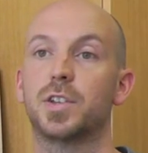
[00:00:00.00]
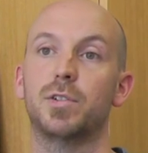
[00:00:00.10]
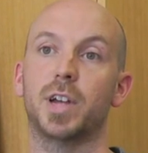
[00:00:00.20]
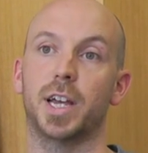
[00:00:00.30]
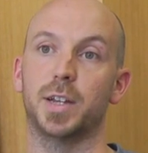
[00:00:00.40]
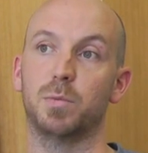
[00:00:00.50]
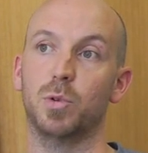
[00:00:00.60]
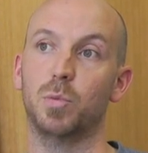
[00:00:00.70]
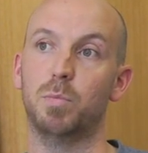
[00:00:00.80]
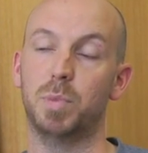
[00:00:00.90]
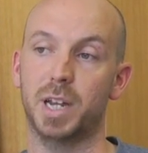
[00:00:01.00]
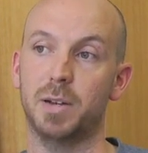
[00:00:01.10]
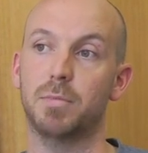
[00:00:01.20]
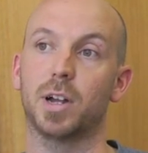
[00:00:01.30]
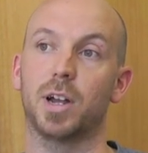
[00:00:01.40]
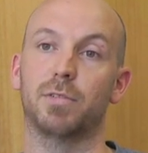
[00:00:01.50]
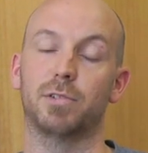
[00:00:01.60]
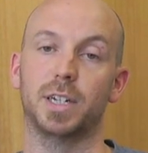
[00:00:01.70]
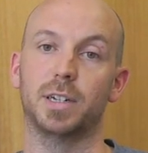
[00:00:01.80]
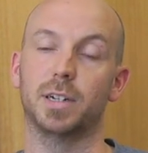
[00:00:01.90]
2 days we'll begin by
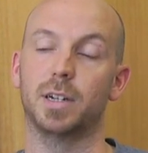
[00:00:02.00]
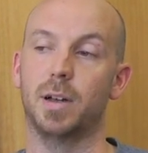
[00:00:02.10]
covering